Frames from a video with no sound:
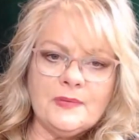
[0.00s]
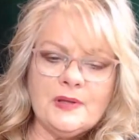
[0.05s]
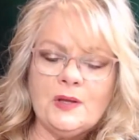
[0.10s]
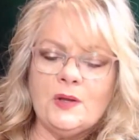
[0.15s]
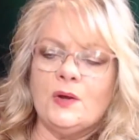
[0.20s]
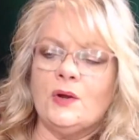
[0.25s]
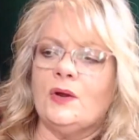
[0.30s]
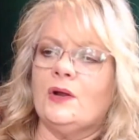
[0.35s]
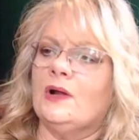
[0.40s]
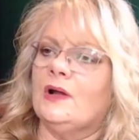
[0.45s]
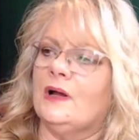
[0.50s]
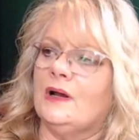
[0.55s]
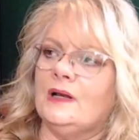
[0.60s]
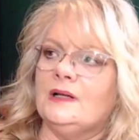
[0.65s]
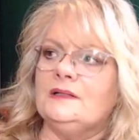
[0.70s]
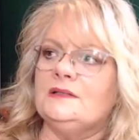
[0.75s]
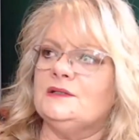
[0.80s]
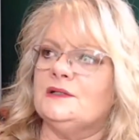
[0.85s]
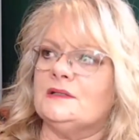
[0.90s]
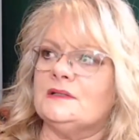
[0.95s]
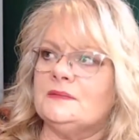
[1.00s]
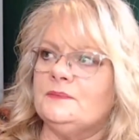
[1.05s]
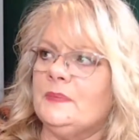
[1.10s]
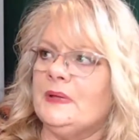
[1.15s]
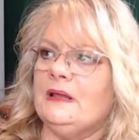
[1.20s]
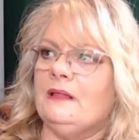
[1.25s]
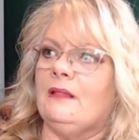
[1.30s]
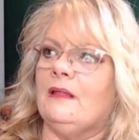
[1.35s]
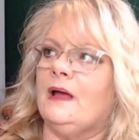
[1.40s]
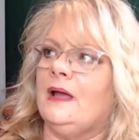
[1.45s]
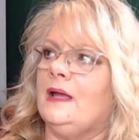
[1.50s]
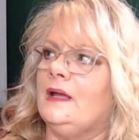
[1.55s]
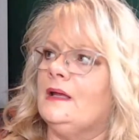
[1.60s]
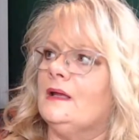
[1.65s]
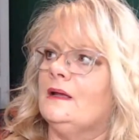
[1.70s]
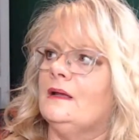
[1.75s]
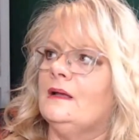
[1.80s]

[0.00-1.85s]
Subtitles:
you're gonna just be like,